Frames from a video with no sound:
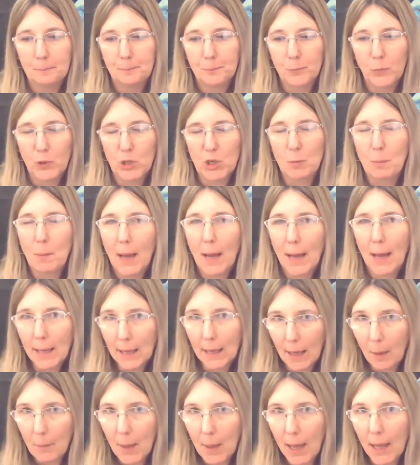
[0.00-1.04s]
which may
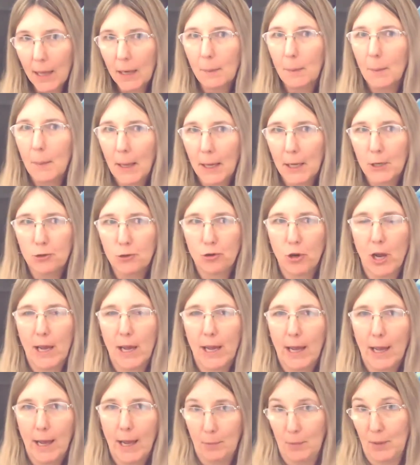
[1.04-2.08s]
come out, it may
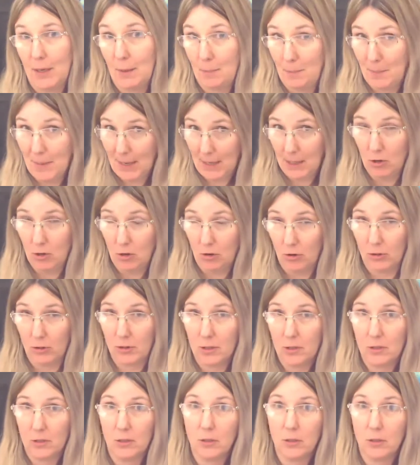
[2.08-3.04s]
dry out, but it may not.